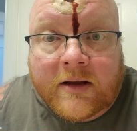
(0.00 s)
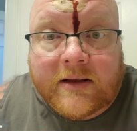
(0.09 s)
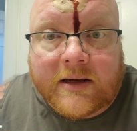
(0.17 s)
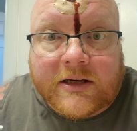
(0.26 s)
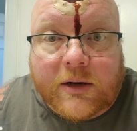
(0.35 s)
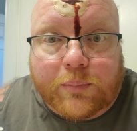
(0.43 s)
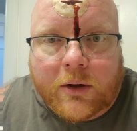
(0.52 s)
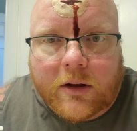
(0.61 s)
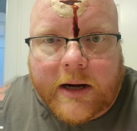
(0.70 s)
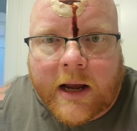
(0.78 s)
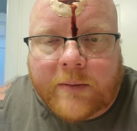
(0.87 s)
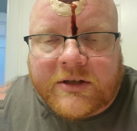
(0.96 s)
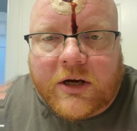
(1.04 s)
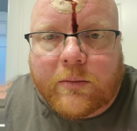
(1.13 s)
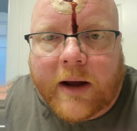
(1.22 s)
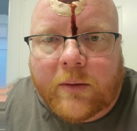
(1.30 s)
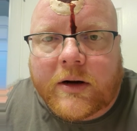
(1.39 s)
this could pull it up. So
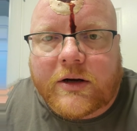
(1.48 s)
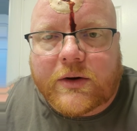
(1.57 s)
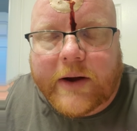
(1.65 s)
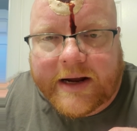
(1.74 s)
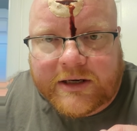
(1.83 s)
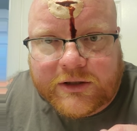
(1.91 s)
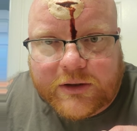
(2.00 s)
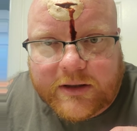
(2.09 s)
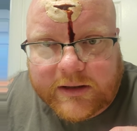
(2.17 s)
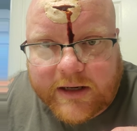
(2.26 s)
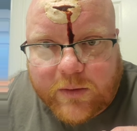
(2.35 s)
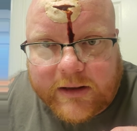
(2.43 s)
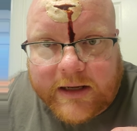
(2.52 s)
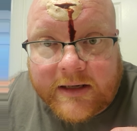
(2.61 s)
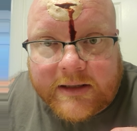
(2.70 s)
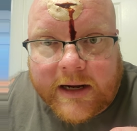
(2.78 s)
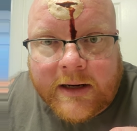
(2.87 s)
you might want to do extra liquid
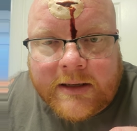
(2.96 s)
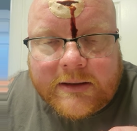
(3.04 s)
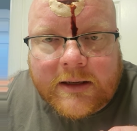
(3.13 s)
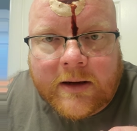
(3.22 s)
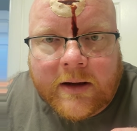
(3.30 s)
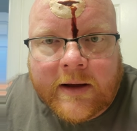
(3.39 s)
latex.